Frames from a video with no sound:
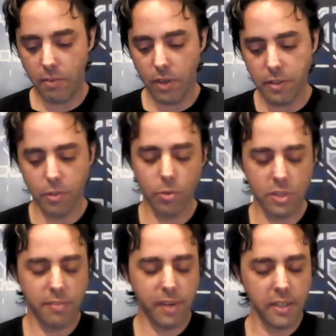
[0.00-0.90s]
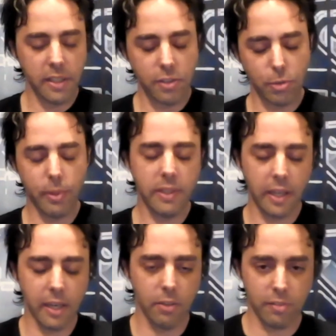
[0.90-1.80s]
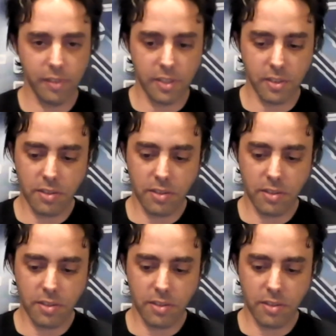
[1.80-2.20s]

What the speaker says: run tools that find the issue, but they cannot fix it.